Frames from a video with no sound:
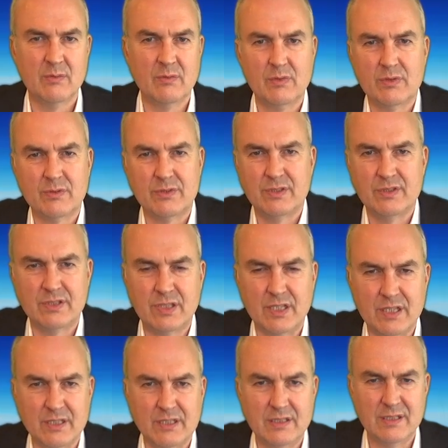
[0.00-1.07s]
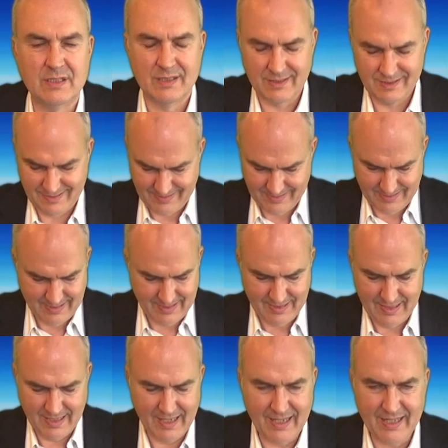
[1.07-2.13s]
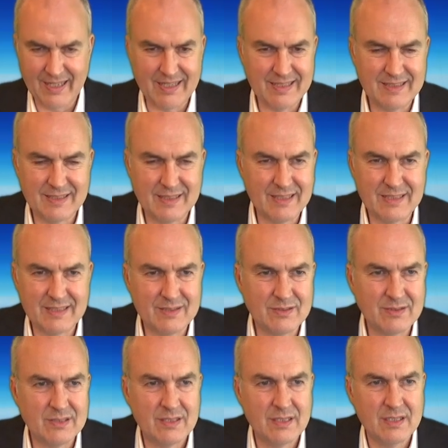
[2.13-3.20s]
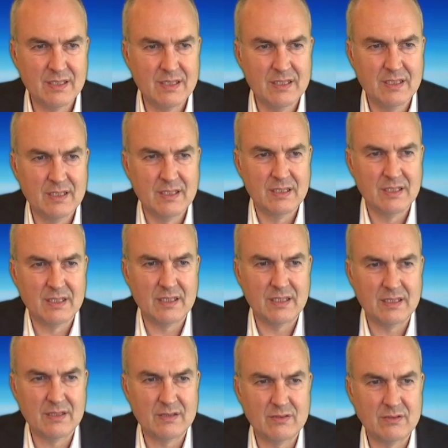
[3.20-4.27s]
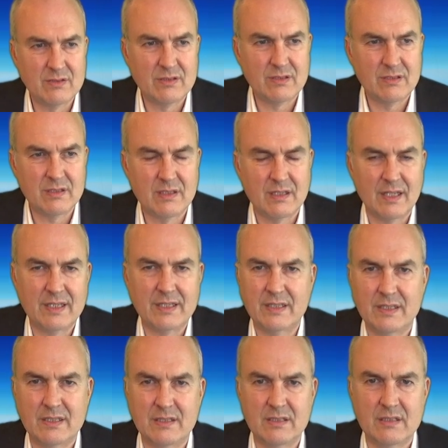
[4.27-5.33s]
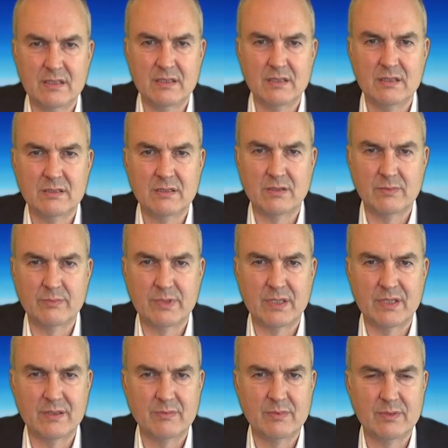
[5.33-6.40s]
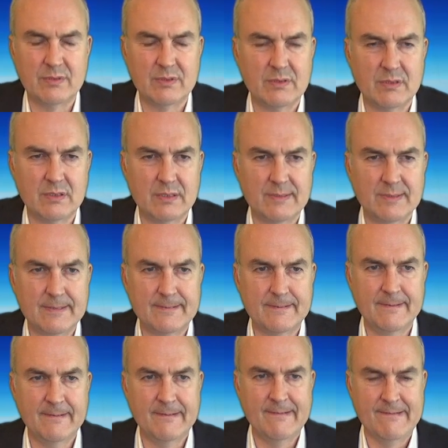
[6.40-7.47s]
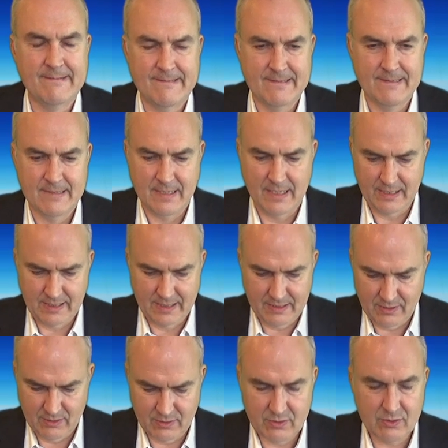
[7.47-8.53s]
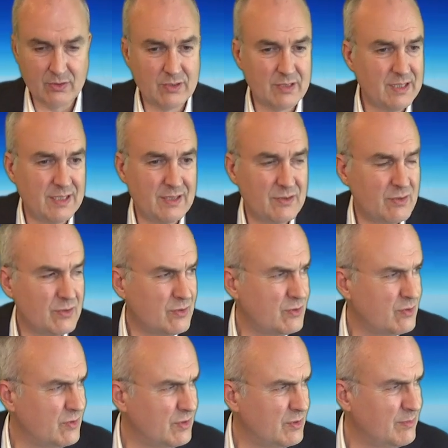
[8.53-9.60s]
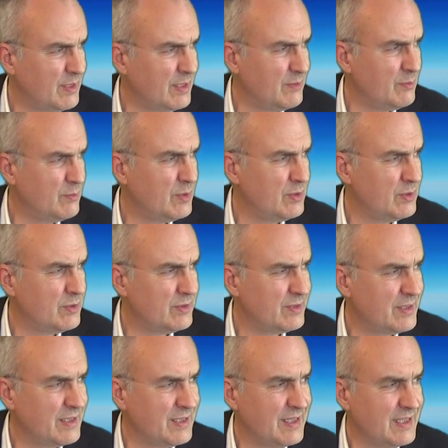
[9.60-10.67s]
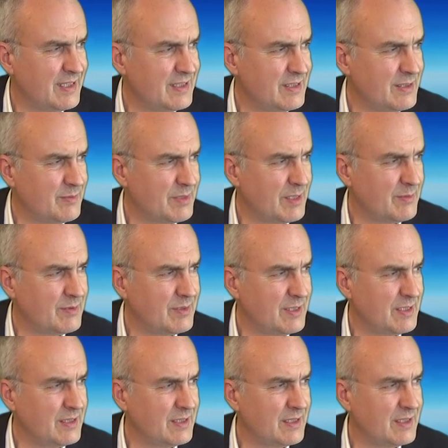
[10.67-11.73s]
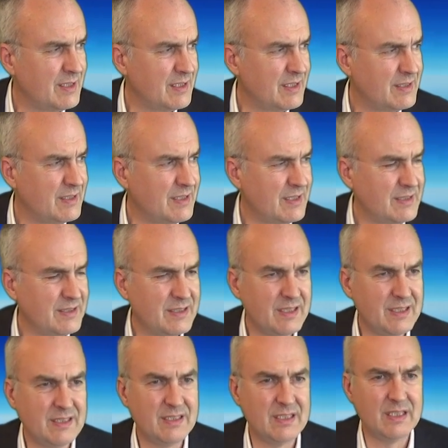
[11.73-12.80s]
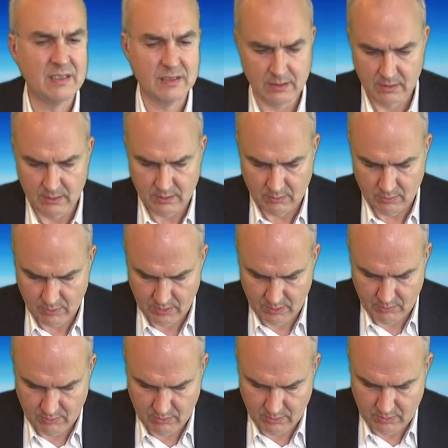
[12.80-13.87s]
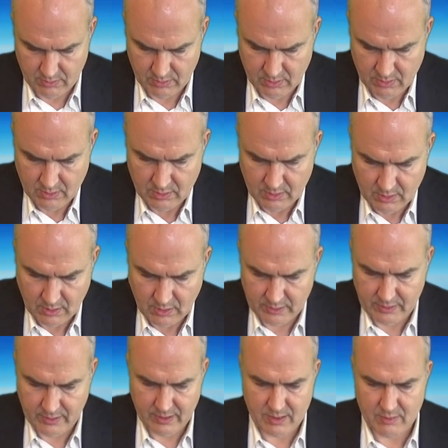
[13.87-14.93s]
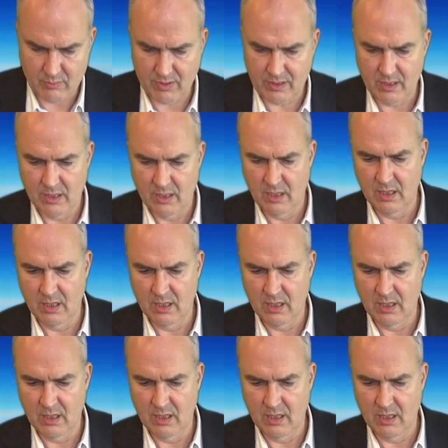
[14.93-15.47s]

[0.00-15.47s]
World is changing, and I, I, don't, I don't, I don't like it sometimes. Um, I get not cannot control my world, and, and sometimes things are, are, are changing. Wow, like this, what?